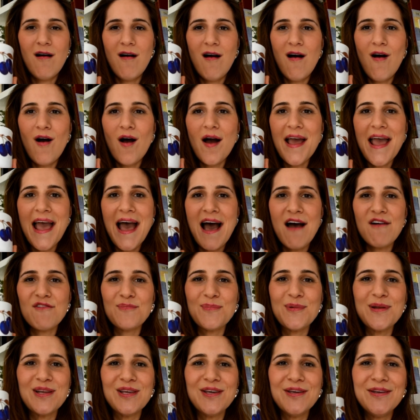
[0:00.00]
I have
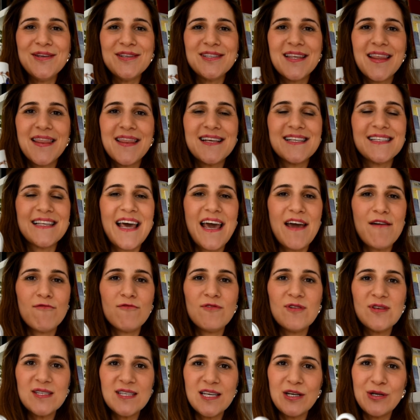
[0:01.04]
been using this
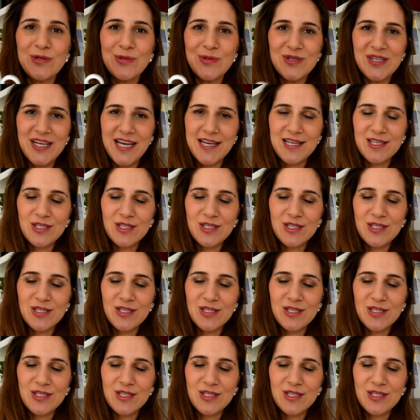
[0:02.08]
every single day.